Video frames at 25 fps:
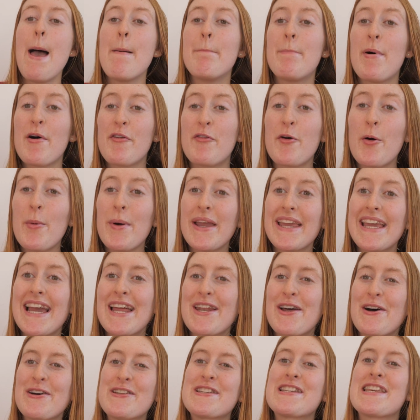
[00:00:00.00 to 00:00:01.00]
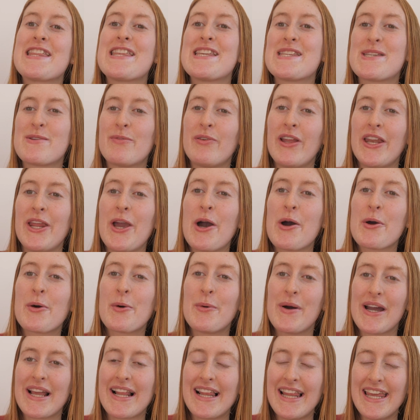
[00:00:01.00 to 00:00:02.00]
Before we get onto this video
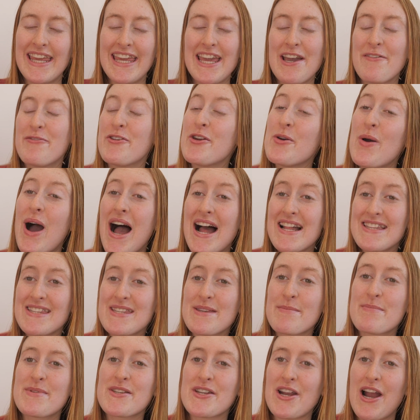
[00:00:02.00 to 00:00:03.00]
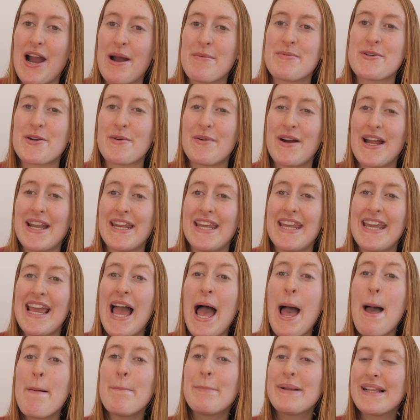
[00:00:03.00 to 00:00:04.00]
quickly, if you aren't subscribed already,
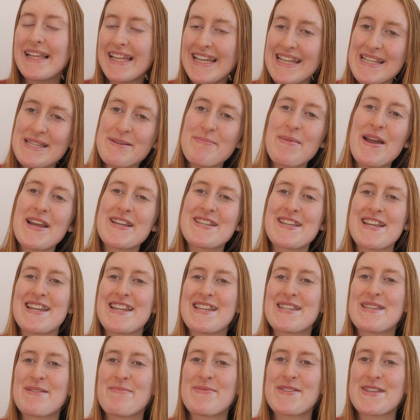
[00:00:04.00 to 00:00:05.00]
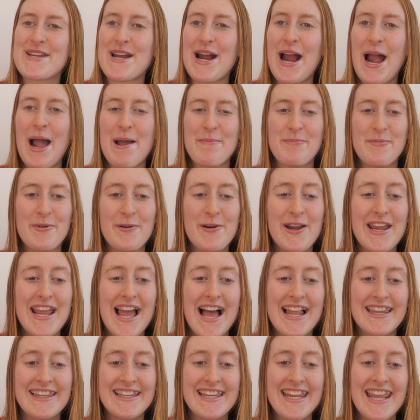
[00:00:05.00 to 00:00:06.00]
please make sure to subscribe. We
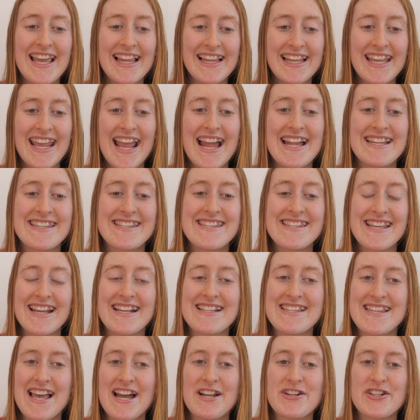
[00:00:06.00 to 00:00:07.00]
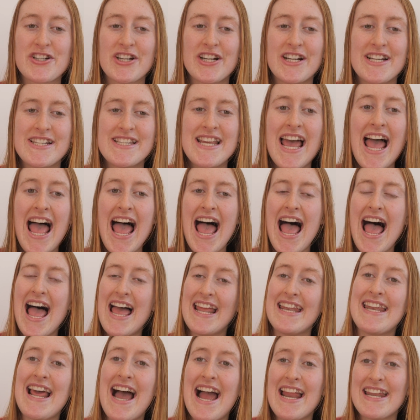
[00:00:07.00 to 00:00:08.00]
are nearly at
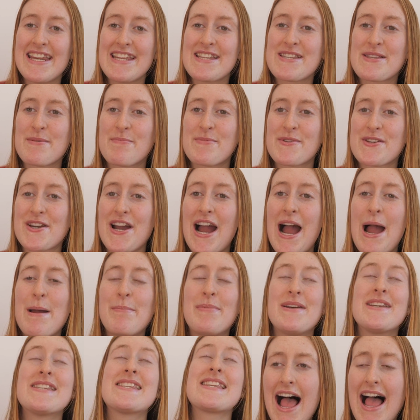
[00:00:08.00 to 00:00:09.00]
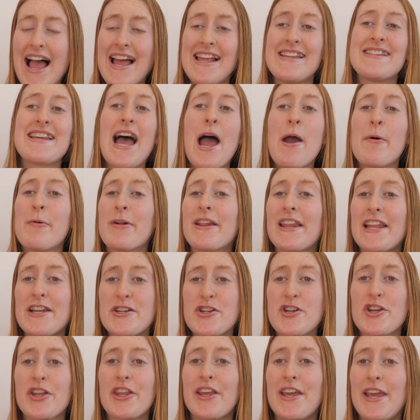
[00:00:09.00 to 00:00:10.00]
690 subscribers and I would
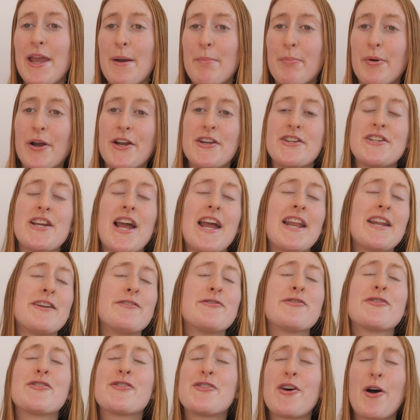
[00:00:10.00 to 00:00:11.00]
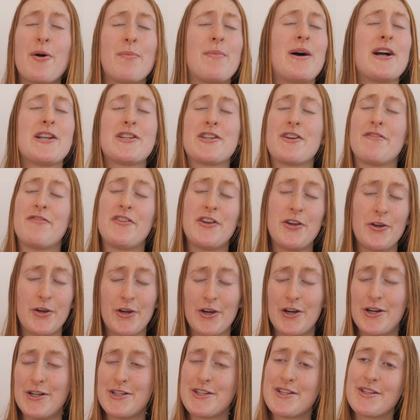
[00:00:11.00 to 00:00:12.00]
literally appreciate it so much if you
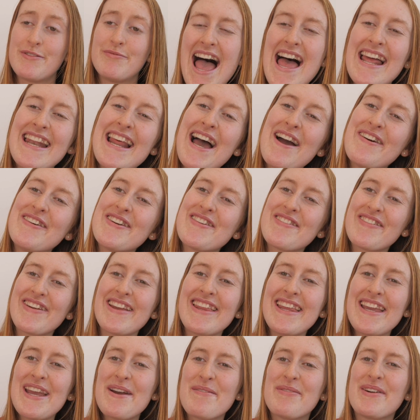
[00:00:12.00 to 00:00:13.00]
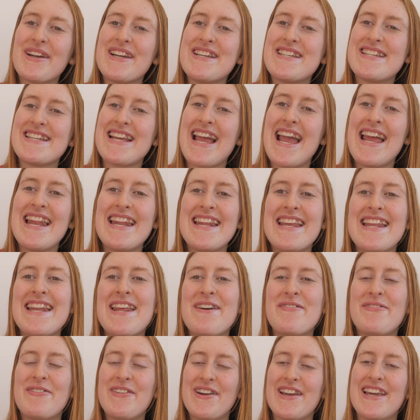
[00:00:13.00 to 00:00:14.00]
could. And I would really appreciate it
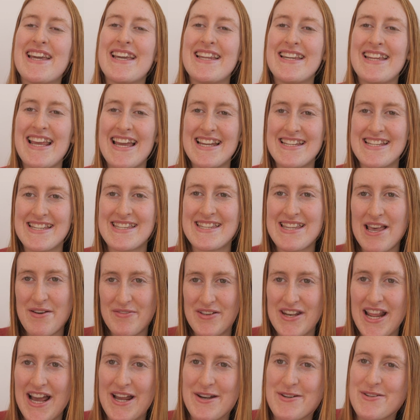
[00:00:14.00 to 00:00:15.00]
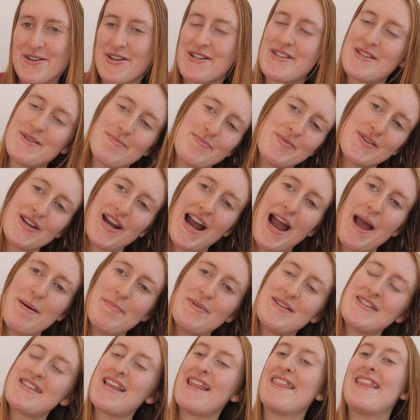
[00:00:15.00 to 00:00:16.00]
if we could get to 700
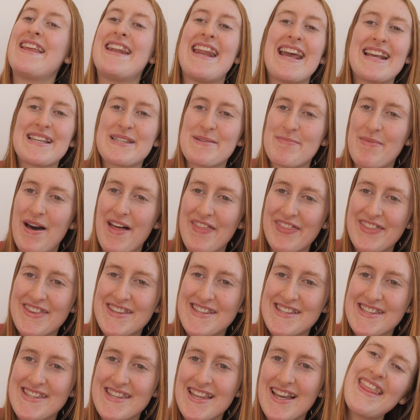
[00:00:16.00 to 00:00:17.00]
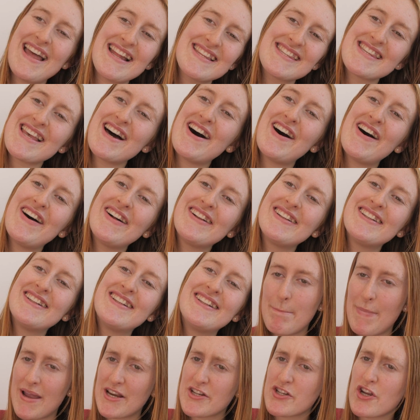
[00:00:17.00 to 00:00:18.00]
subscribers in the next months. That's all.
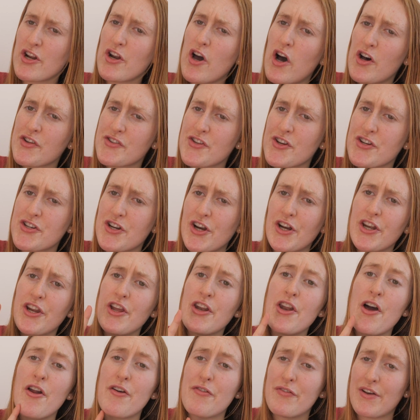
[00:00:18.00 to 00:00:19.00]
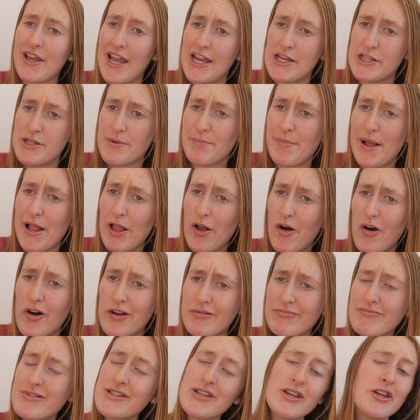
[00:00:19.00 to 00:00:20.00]
Make sure to also turn your notification bell
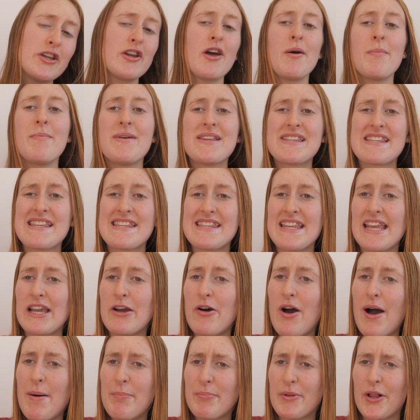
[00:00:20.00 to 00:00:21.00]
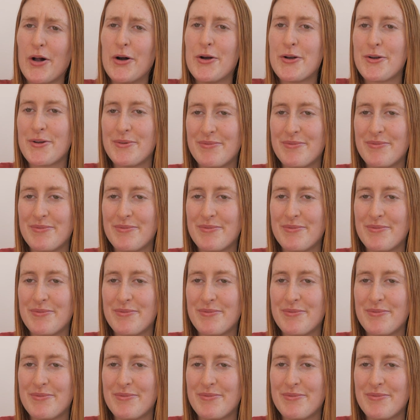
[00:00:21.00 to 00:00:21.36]
on so you don't miss a single upload.